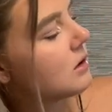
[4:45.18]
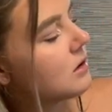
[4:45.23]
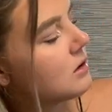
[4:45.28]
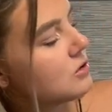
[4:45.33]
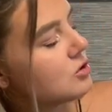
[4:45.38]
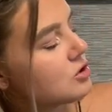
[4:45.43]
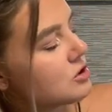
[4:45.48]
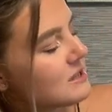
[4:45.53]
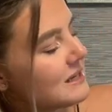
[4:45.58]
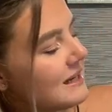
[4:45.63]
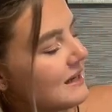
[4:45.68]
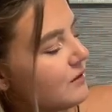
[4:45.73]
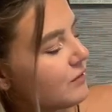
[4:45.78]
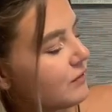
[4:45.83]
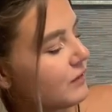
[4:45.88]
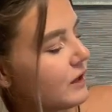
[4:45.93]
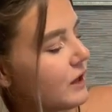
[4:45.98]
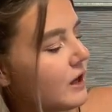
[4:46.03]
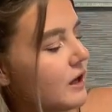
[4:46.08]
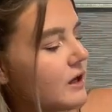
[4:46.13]
just
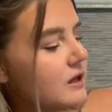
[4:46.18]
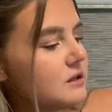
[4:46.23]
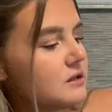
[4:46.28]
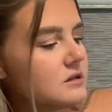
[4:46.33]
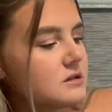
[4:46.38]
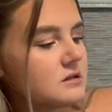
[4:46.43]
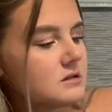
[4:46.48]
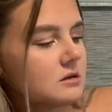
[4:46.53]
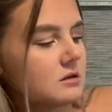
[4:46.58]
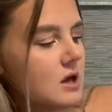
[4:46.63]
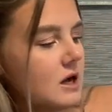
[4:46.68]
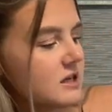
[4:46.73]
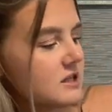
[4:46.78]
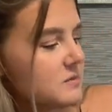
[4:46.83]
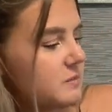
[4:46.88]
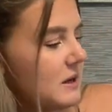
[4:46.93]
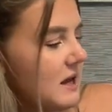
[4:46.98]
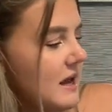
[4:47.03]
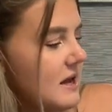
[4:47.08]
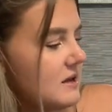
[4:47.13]
leaflets
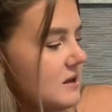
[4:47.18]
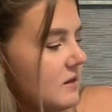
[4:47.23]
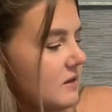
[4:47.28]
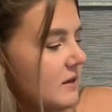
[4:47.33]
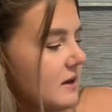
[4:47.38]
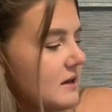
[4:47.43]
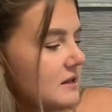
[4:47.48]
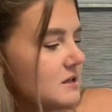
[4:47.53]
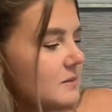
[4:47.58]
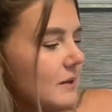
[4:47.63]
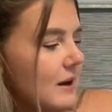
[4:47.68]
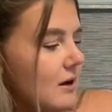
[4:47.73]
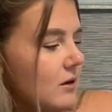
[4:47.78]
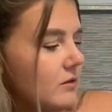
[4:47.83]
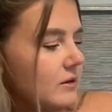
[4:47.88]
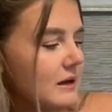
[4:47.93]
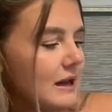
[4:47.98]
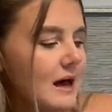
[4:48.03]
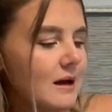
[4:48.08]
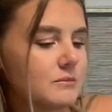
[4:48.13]
explaining things about
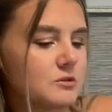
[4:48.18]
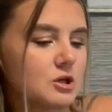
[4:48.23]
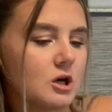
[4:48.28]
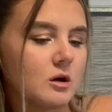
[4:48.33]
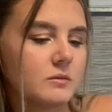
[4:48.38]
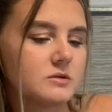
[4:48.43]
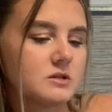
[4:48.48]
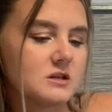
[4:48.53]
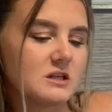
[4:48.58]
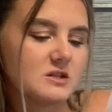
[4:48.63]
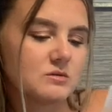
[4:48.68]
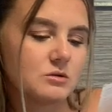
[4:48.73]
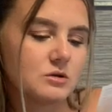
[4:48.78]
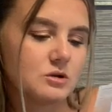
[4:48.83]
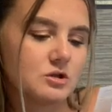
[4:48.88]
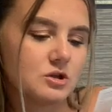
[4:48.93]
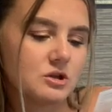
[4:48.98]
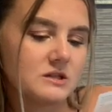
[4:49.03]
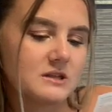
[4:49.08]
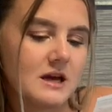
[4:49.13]
the laptop. So this
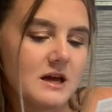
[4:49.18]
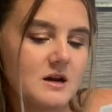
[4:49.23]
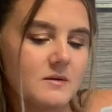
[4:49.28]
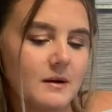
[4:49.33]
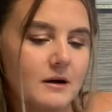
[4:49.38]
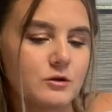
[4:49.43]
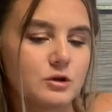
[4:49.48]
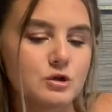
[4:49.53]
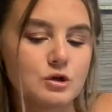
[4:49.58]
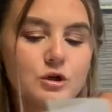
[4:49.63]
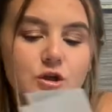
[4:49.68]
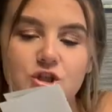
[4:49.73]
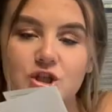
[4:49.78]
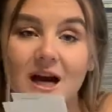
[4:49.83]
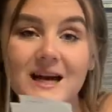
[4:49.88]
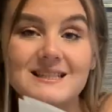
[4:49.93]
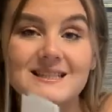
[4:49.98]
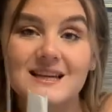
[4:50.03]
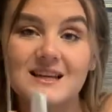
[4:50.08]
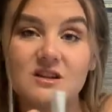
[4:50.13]
one's just saying about the Touch
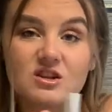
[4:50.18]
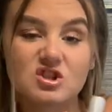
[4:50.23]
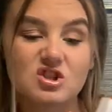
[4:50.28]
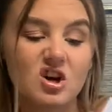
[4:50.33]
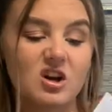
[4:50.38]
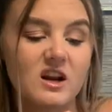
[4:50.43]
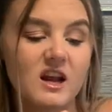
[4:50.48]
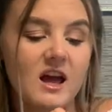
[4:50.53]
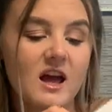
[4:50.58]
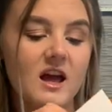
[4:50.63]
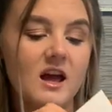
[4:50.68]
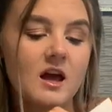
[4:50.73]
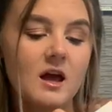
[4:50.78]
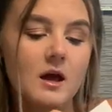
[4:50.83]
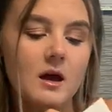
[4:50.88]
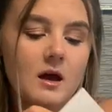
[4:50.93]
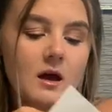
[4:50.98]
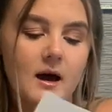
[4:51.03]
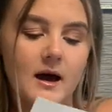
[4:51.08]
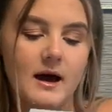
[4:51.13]
ID that's on it,
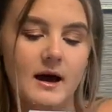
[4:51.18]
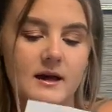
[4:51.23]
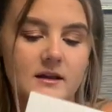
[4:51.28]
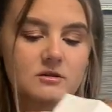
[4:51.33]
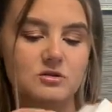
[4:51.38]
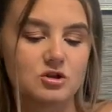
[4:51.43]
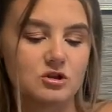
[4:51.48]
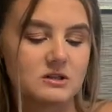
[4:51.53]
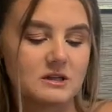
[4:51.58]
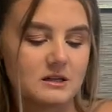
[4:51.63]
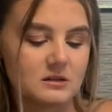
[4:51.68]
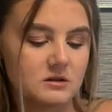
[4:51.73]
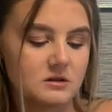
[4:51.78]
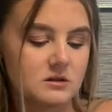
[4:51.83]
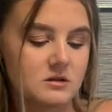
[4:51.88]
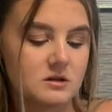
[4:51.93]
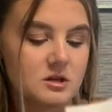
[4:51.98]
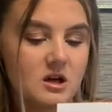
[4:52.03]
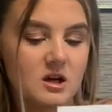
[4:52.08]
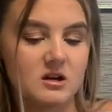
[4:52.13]
and just
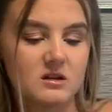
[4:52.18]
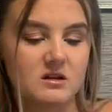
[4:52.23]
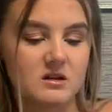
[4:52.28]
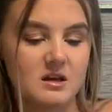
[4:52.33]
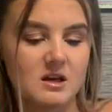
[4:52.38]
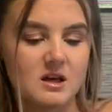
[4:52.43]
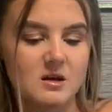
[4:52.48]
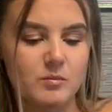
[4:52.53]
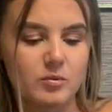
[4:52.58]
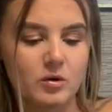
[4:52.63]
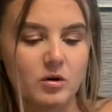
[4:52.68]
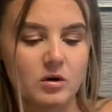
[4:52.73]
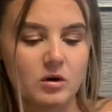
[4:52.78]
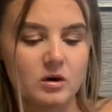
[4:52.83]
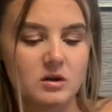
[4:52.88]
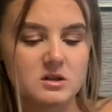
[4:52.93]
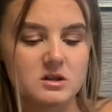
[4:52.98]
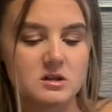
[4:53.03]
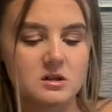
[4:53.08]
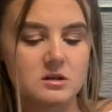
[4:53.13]
the
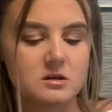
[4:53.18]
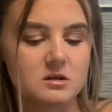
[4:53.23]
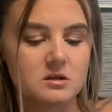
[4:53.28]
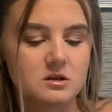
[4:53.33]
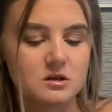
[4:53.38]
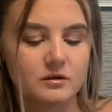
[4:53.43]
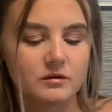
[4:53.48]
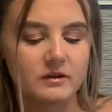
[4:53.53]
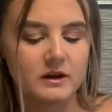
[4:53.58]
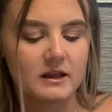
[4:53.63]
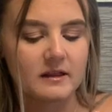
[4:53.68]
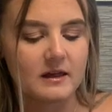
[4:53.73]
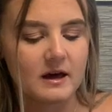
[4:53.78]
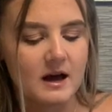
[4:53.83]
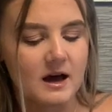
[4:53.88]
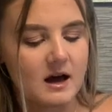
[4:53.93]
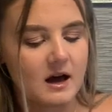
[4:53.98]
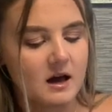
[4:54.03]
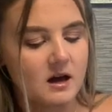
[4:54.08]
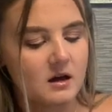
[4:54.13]
keyboards and stuff like
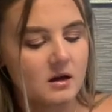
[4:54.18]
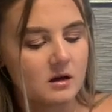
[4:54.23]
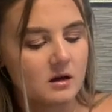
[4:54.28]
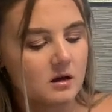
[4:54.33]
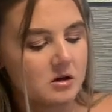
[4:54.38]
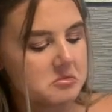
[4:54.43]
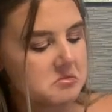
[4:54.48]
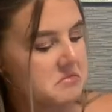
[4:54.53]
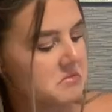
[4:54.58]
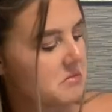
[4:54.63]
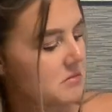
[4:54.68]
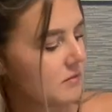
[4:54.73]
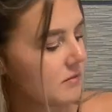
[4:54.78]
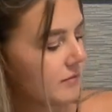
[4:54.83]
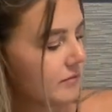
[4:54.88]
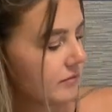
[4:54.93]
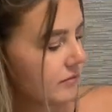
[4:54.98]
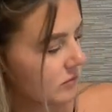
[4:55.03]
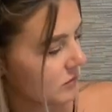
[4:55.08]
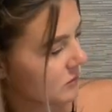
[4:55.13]
that,
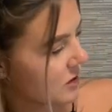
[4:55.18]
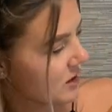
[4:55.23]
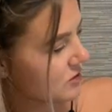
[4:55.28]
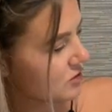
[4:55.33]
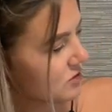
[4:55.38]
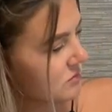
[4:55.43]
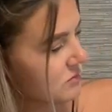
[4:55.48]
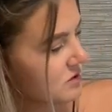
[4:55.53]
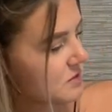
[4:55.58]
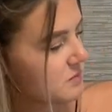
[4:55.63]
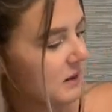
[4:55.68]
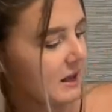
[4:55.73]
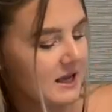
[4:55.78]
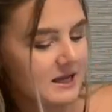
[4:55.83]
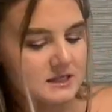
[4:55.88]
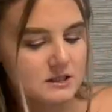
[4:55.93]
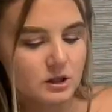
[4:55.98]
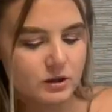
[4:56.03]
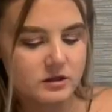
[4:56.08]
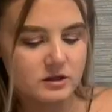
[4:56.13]
and some
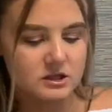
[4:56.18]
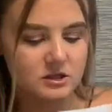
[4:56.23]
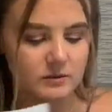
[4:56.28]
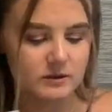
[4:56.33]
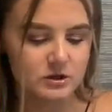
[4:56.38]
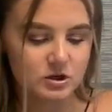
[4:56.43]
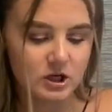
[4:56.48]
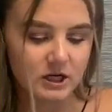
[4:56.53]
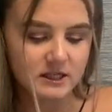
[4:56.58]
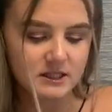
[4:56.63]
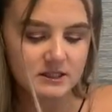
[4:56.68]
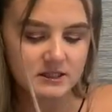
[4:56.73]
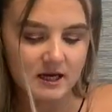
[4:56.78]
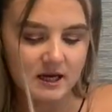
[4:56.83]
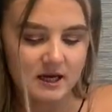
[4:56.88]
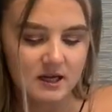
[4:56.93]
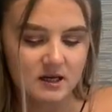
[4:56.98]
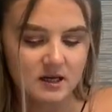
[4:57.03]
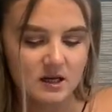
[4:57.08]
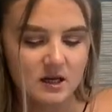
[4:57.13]
displays, nothing too
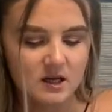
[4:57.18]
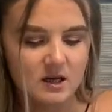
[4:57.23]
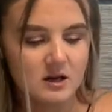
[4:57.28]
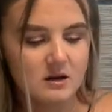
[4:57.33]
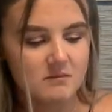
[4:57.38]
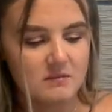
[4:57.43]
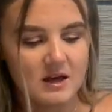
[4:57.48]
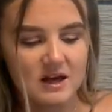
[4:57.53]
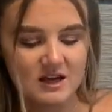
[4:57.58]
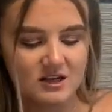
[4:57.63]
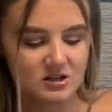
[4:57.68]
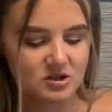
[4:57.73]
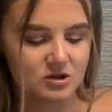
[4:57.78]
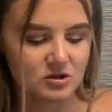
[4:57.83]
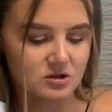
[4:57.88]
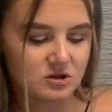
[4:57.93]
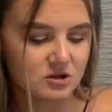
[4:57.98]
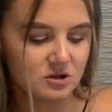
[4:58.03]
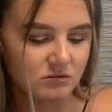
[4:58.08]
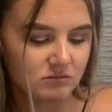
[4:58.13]
interesting. Here's
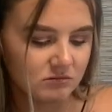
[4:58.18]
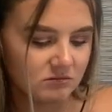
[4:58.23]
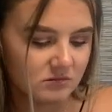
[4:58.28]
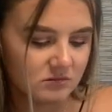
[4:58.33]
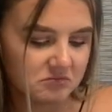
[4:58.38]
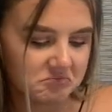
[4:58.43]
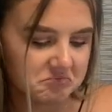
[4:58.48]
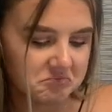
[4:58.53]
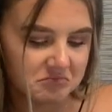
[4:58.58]
just some